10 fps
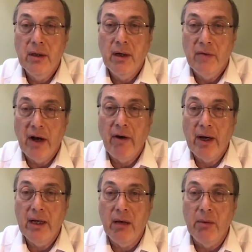of our
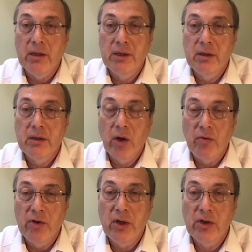academics on
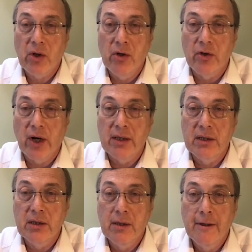research
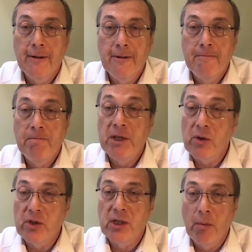contracts is
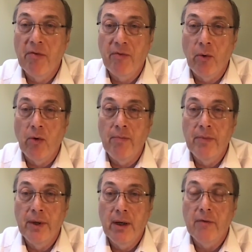on some
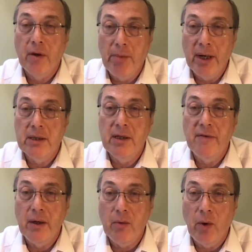form of
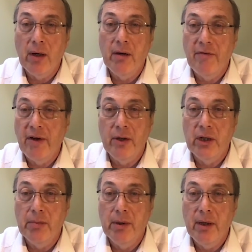competitively won
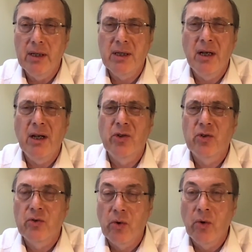fellowship. It's an
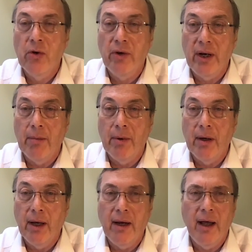extraordinary
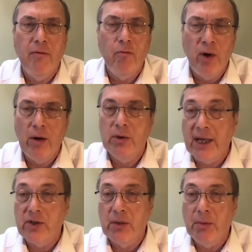number and real
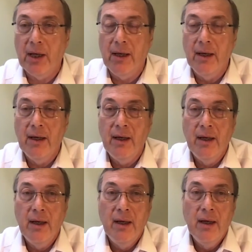testimony
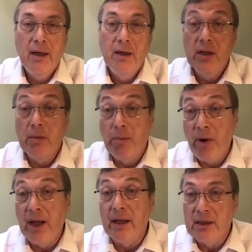to the
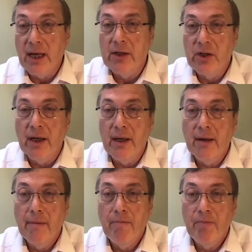brilliance, actually,
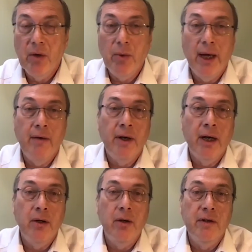that we have in
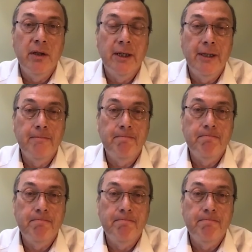our university.